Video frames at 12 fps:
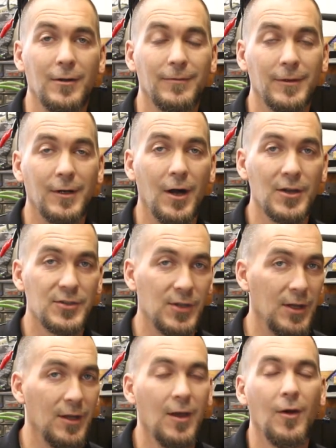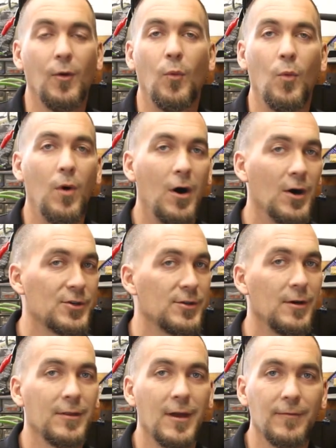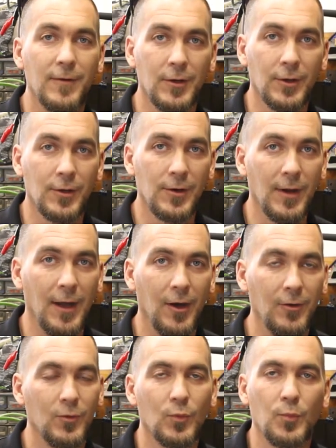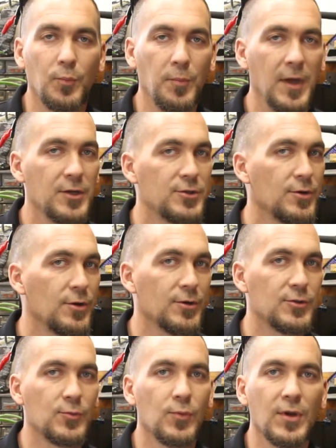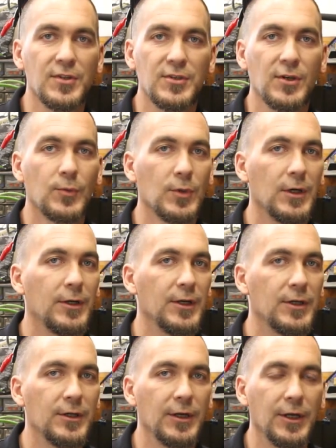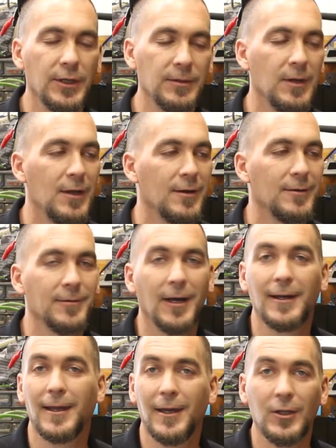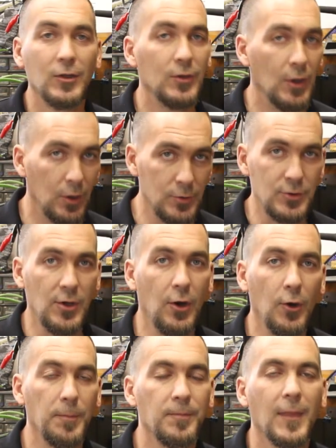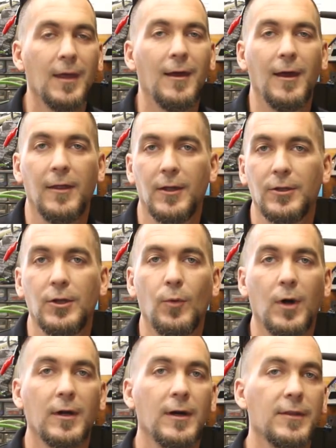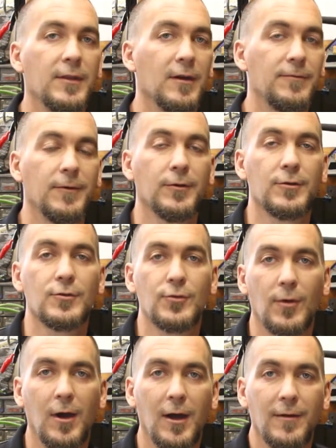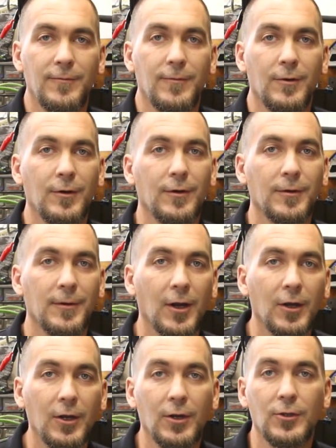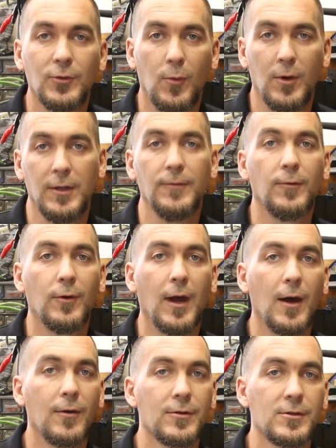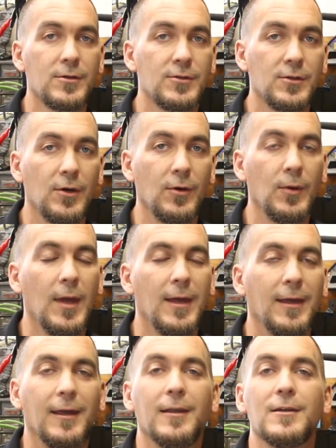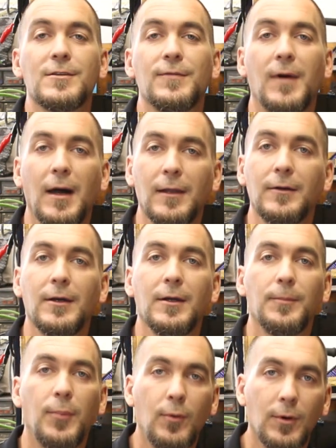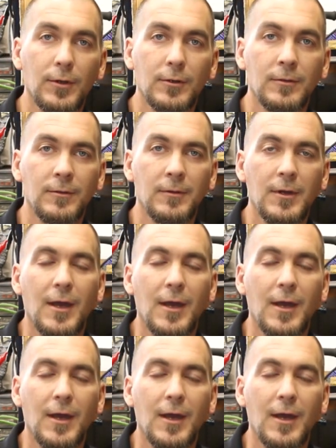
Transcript: of velocity, wash all that vinegar out, make sure it's rinsing really clean. Again, no soap. And then you want to let that filter dry for a good 24 hours or so. It is vitally important